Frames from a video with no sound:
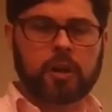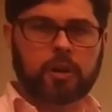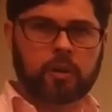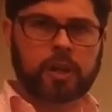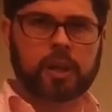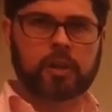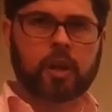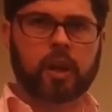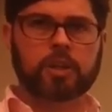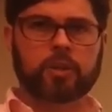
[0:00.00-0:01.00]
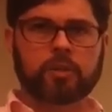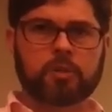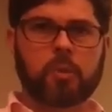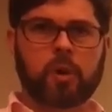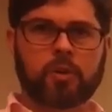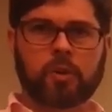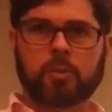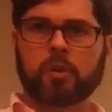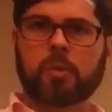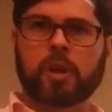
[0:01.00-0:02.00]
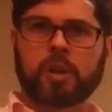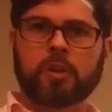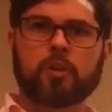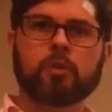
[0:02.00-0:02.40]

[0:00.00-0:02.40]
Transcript: you're going to get a larger or smaller number depending on the